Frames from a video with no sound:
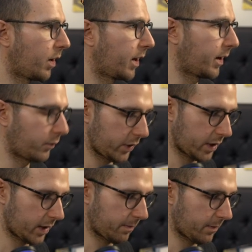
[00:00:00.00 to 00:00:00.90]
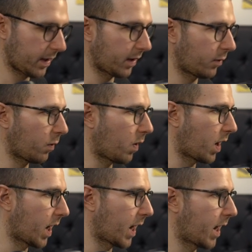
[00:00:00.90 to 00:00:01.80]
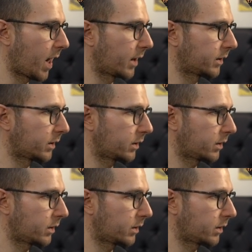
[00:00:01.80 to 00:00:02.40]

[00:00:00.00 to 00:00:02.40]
and we can make one